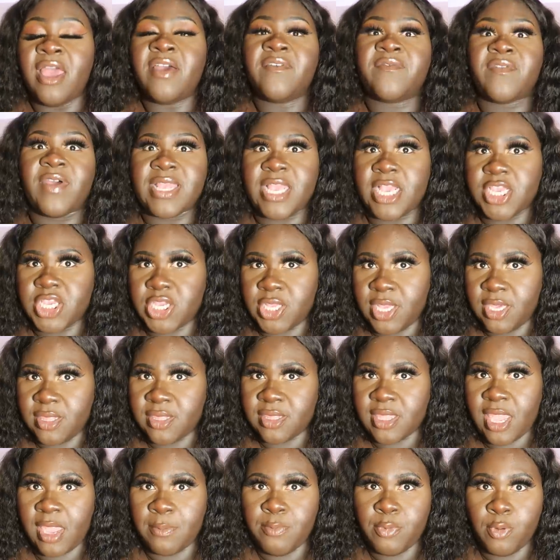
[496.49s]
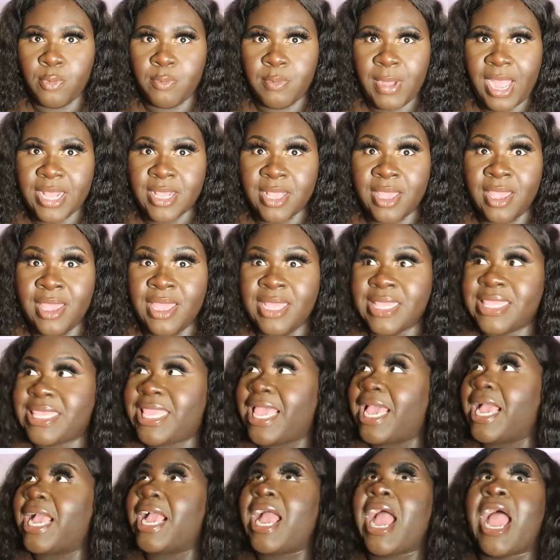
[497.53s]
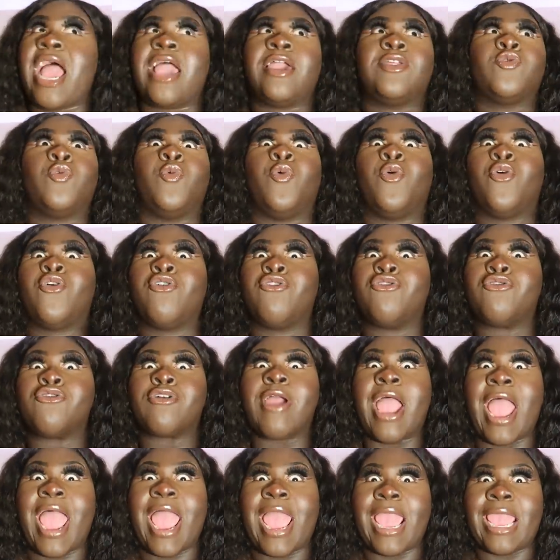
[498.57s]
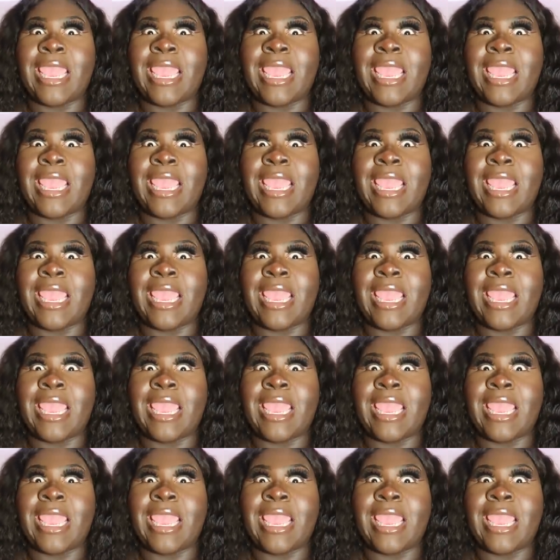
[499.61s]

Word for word: financially stable man. The guys will cry.